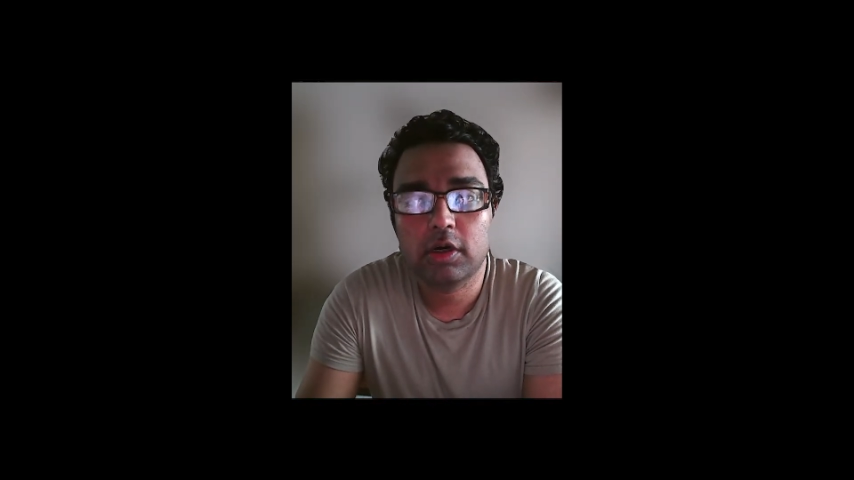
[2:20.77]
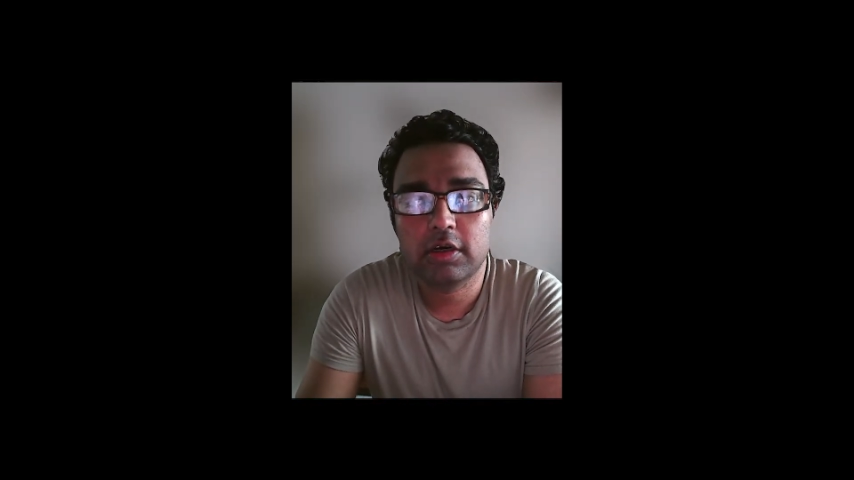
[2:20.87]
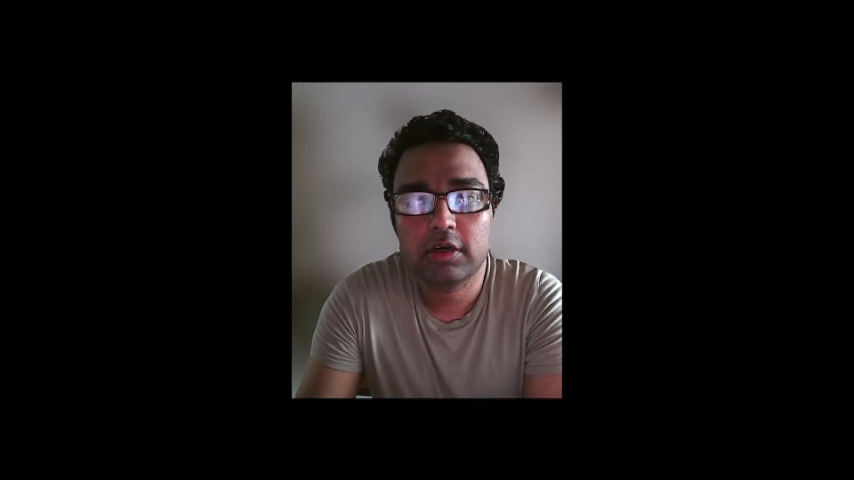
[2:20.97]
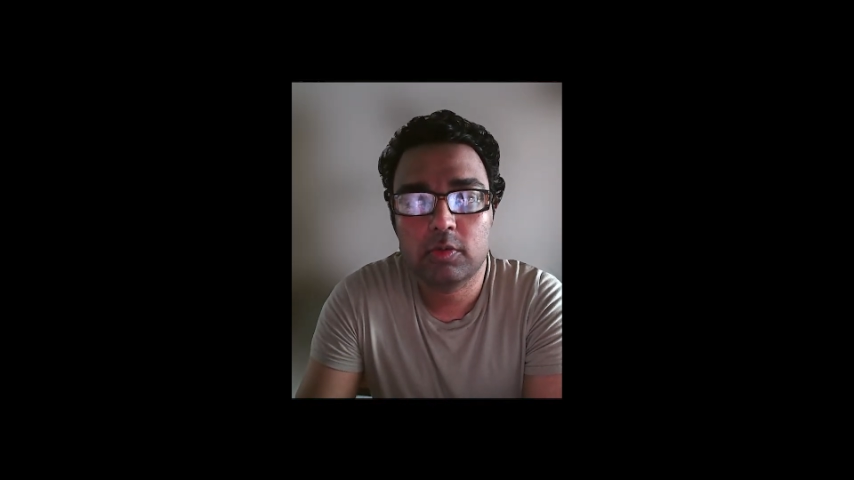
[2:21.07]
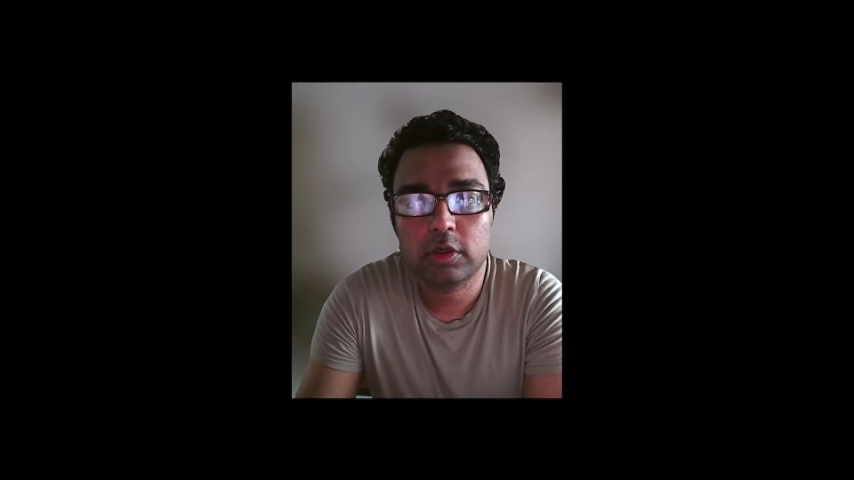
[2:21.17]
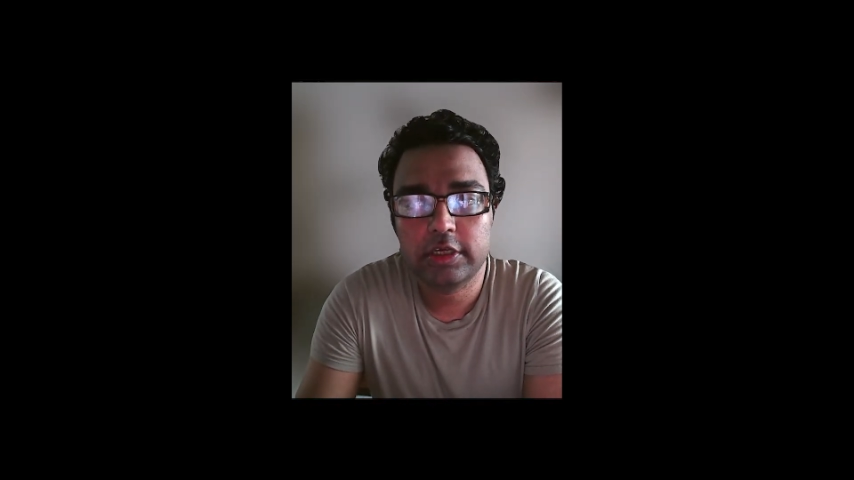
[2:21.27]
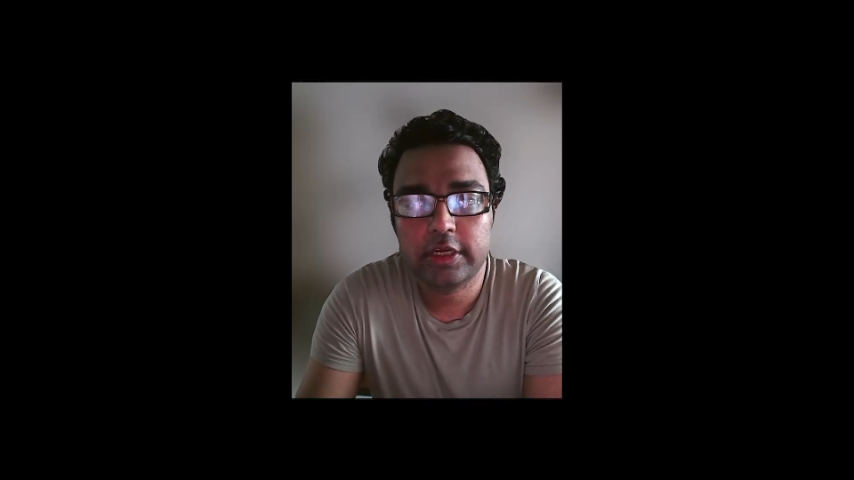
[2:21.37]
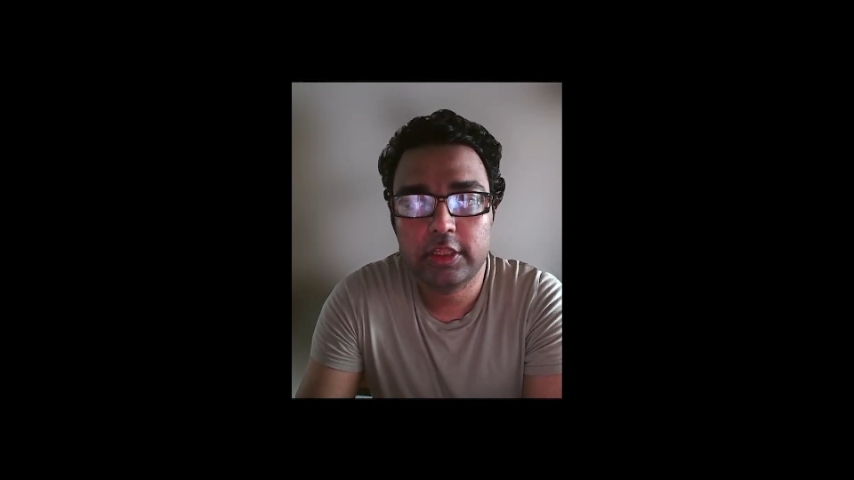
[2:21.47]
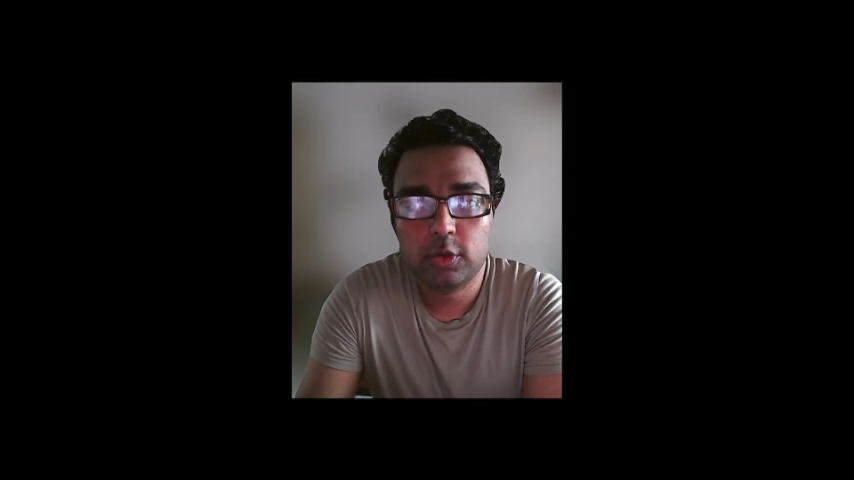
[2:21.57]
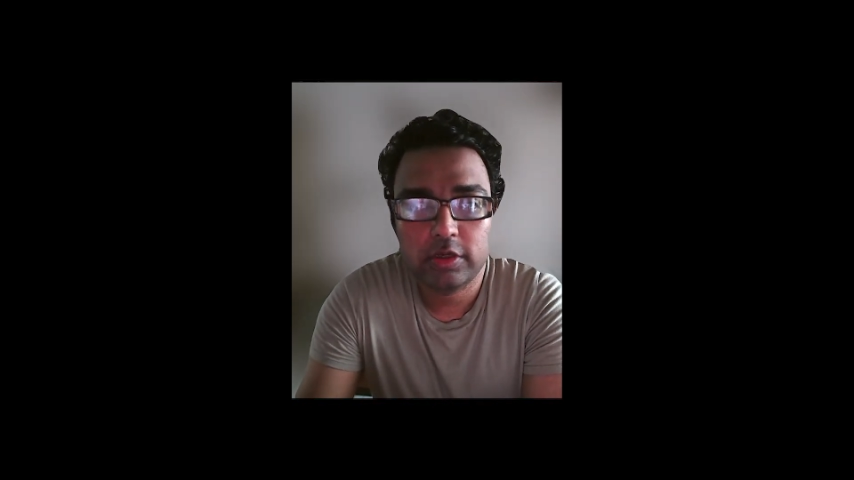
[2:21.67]
watching it
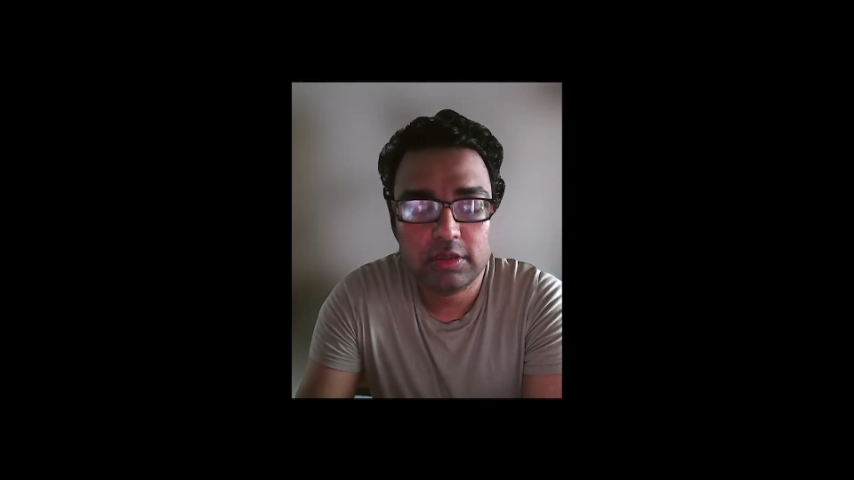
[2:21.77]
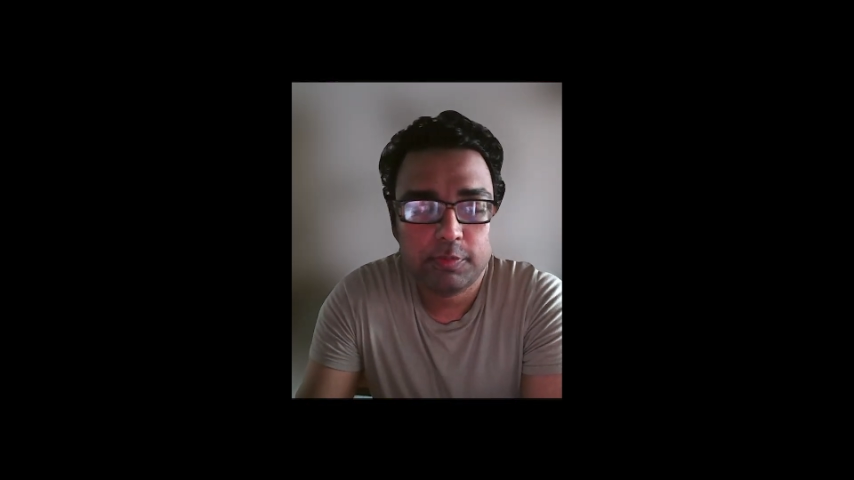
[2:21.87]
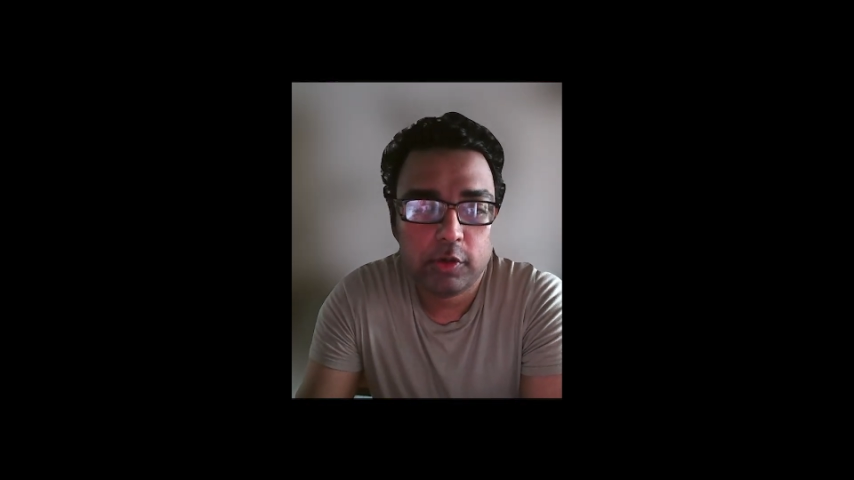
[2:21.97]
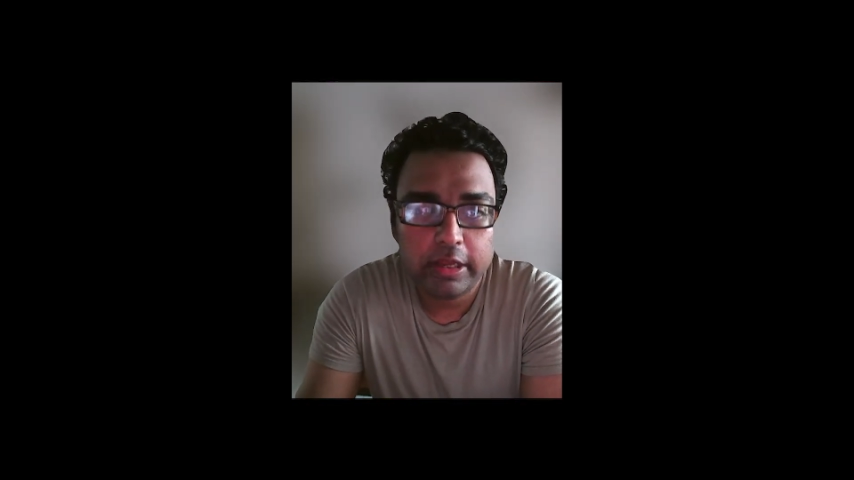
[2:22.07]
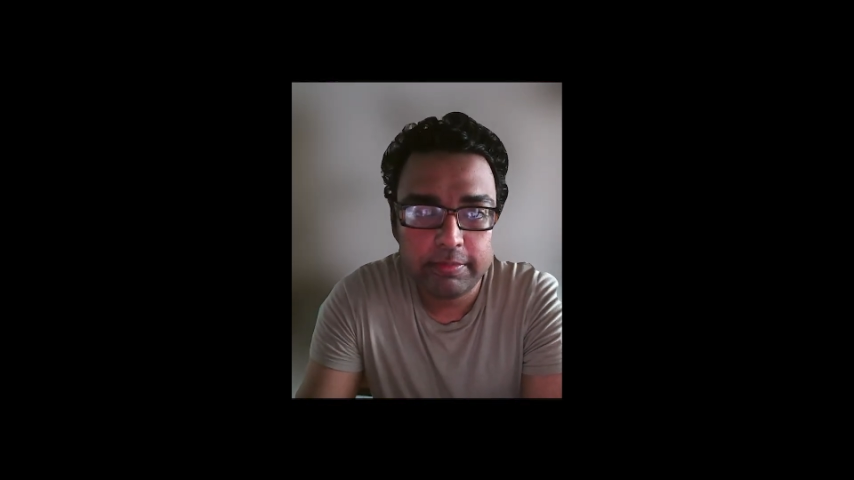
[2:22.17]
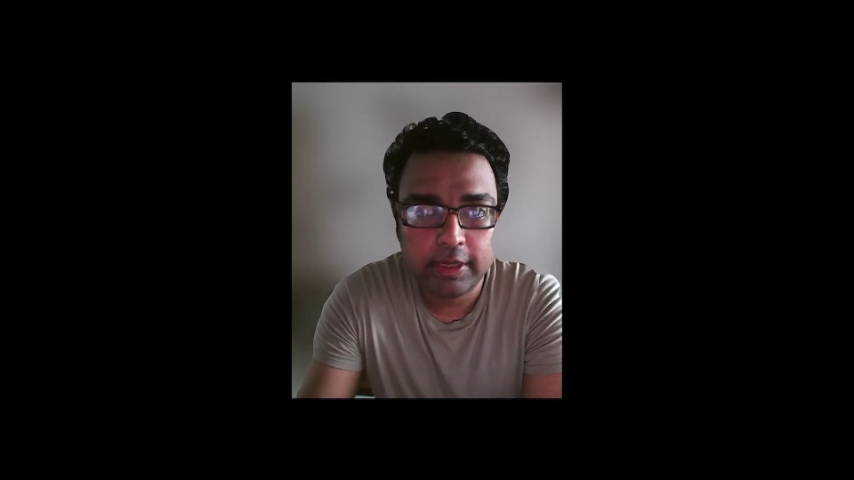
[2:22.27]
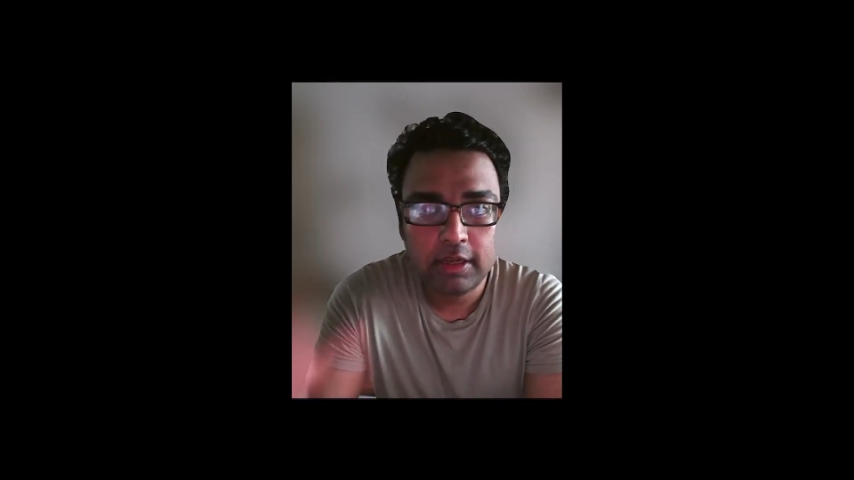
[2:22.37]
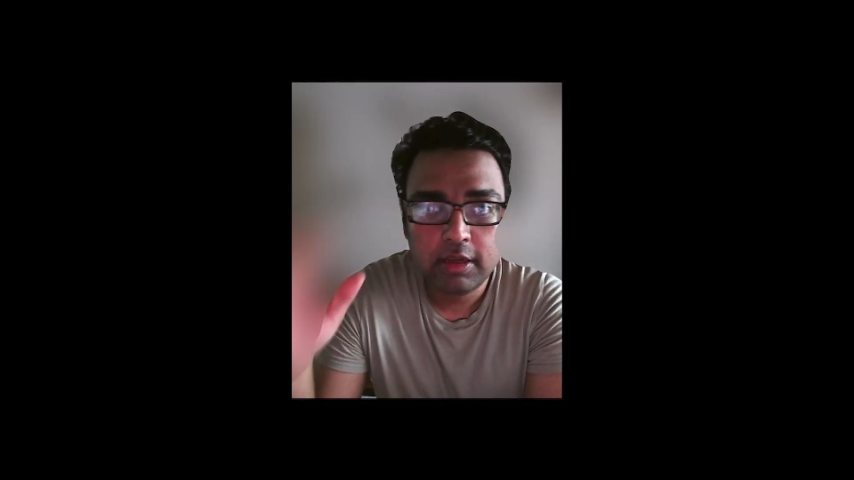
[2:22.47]
through and supporting me.